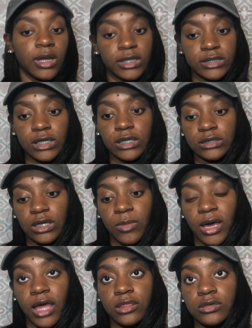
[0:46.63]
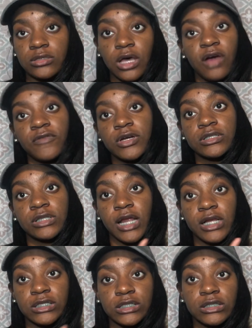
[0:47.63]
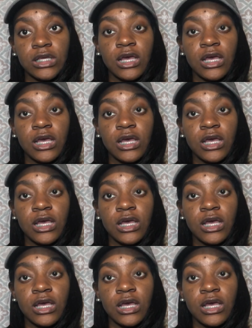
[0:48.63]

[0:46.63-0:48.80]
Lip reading: the same time I got those Converse that I just,